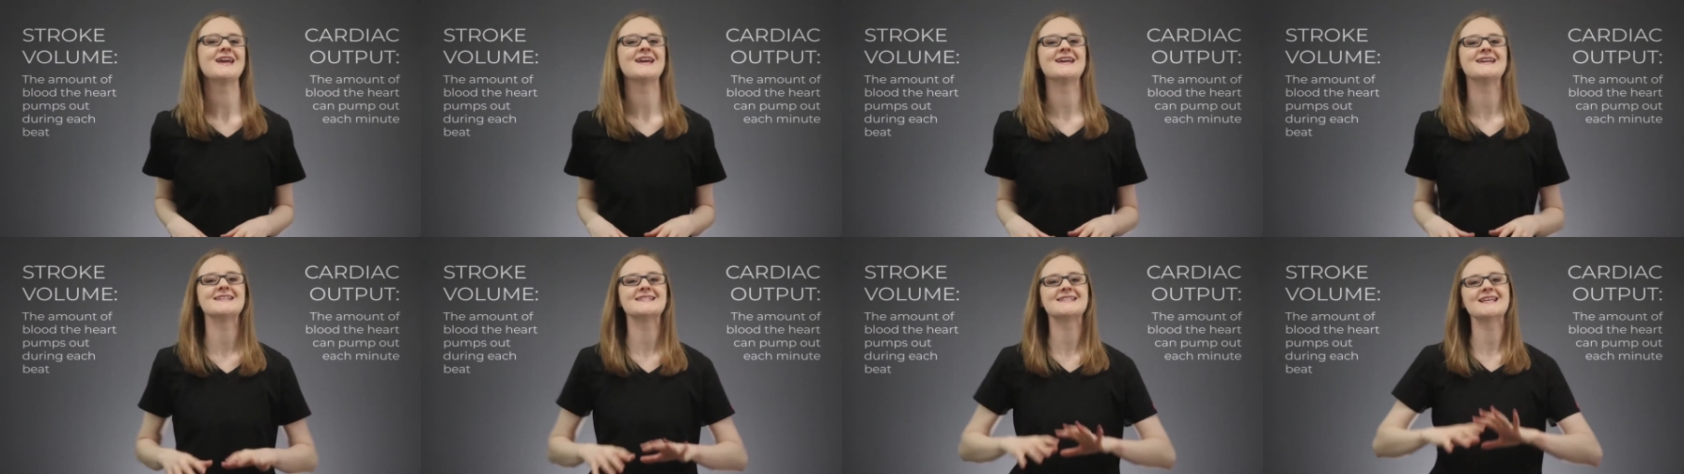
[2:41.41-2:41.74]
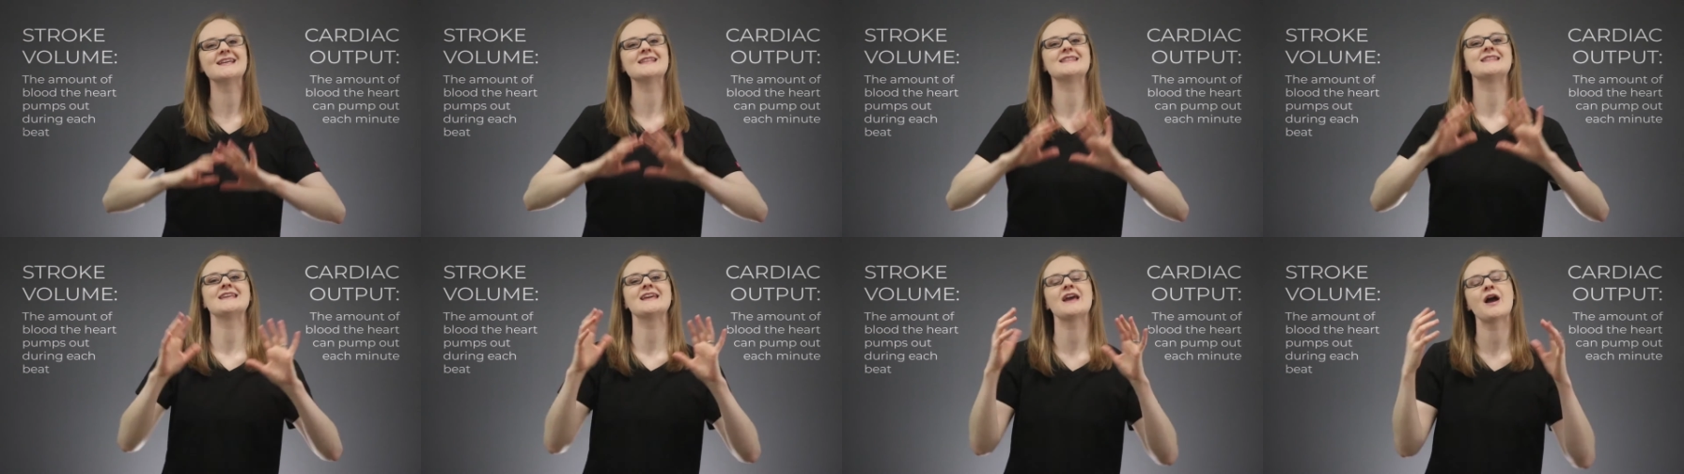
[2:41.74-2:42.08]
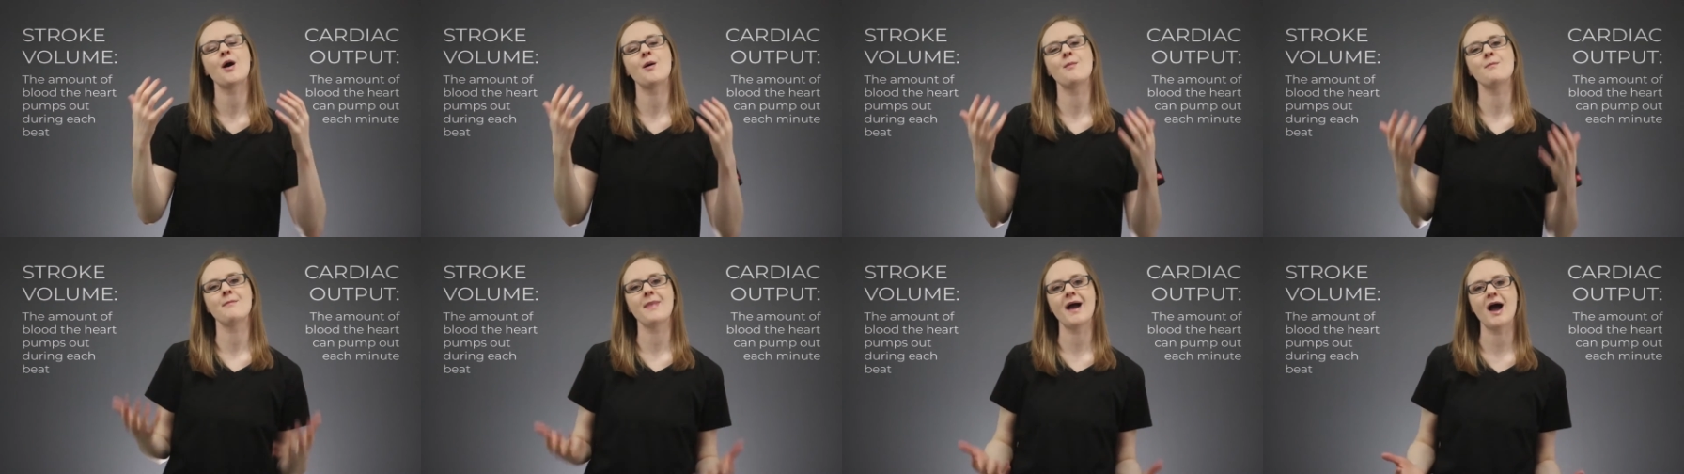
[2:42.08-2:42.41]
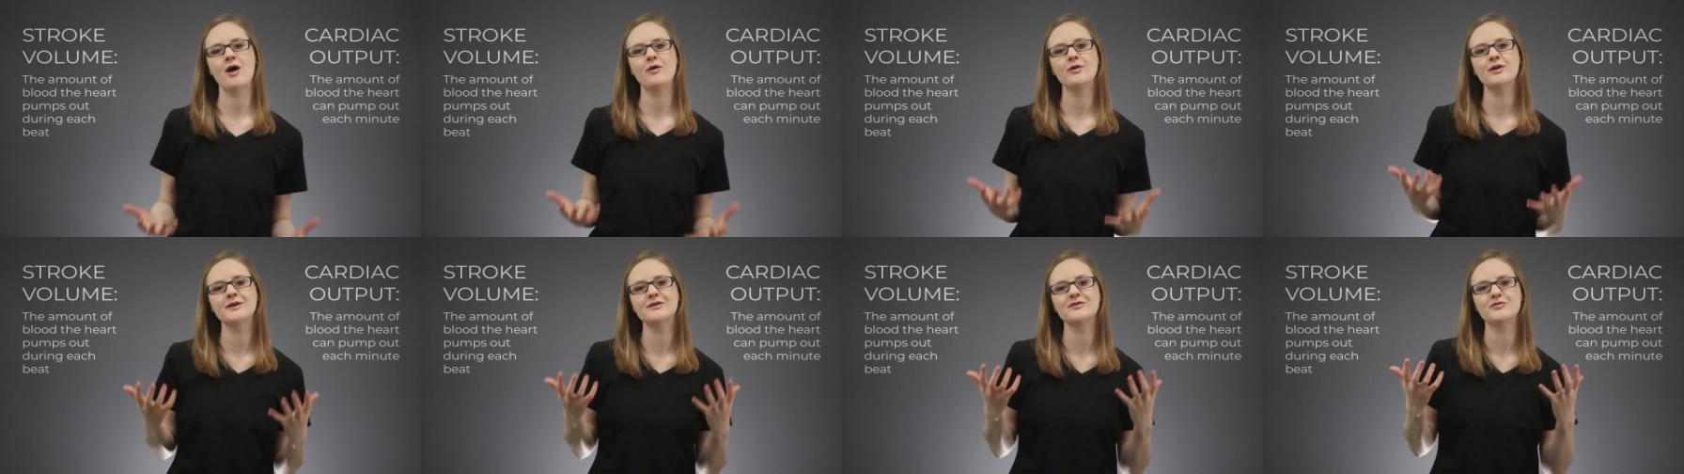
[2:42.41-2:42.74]
is the
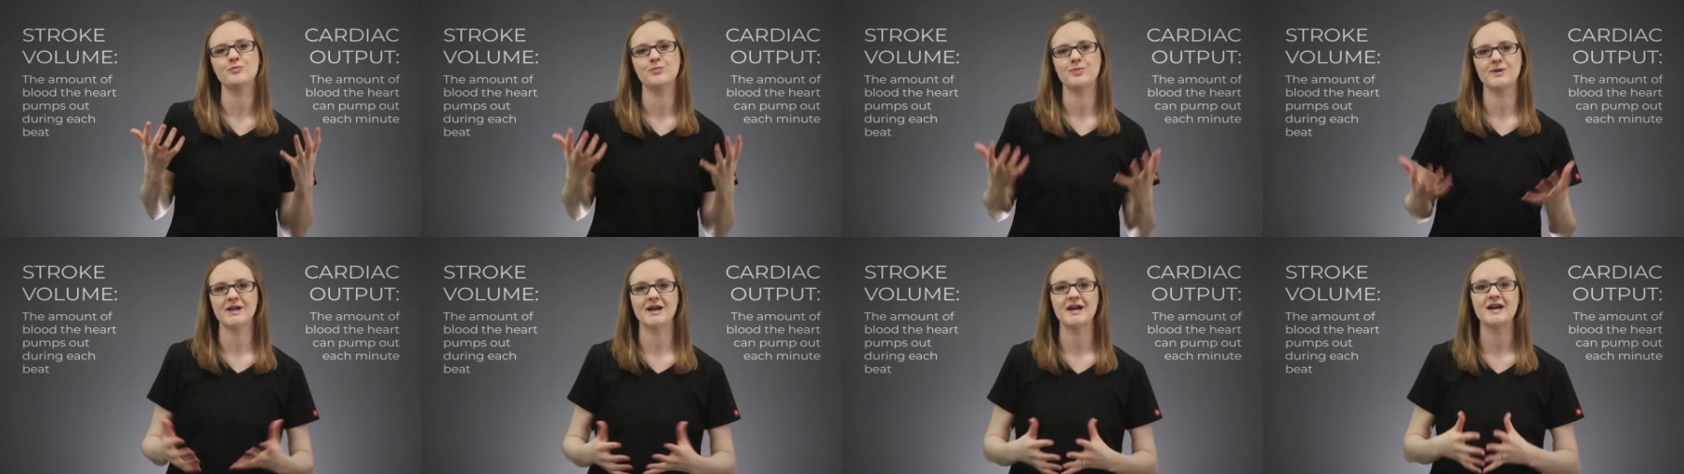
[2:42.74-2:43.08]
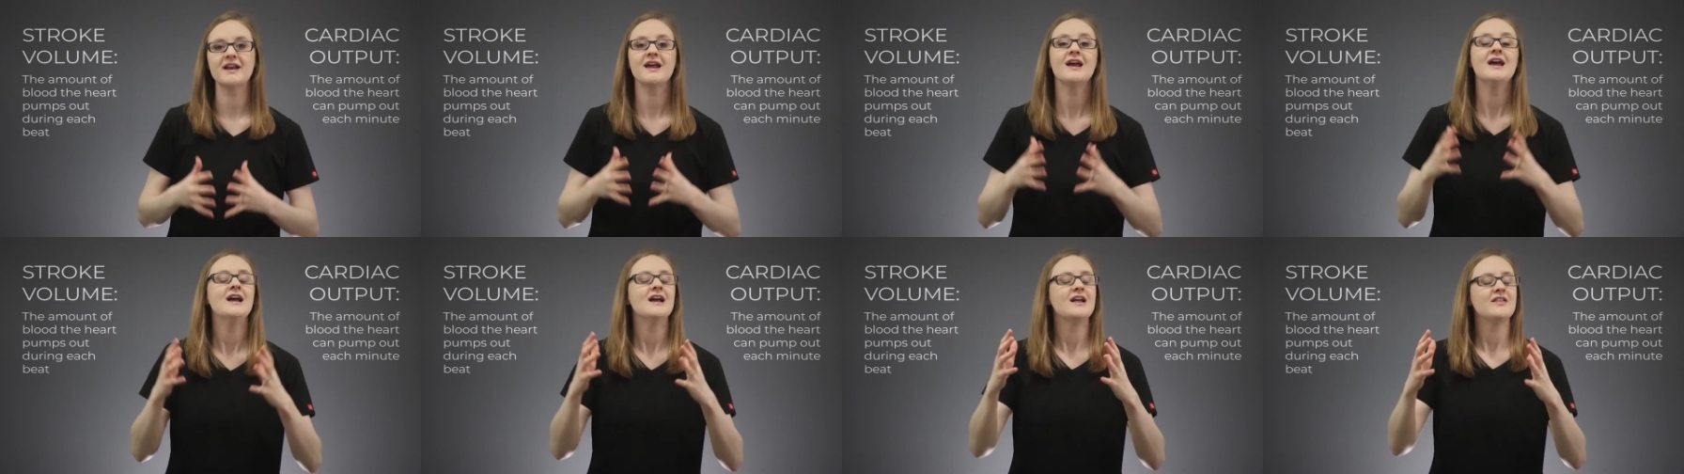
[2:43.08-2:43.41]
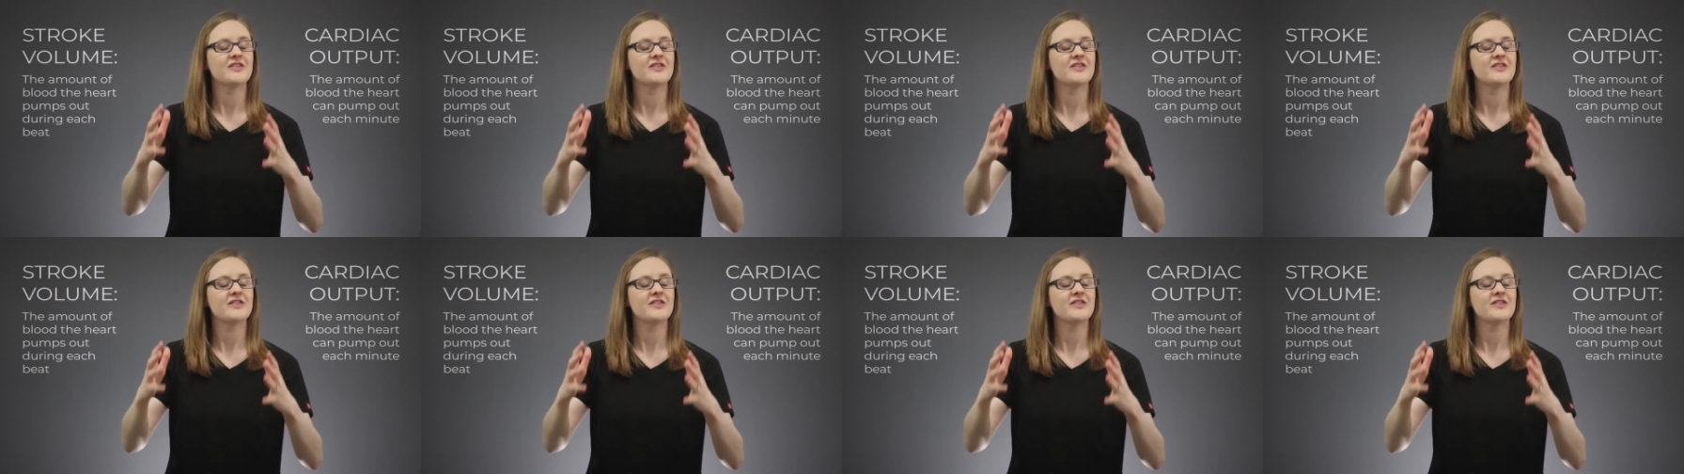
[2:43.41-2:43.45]
amount of blood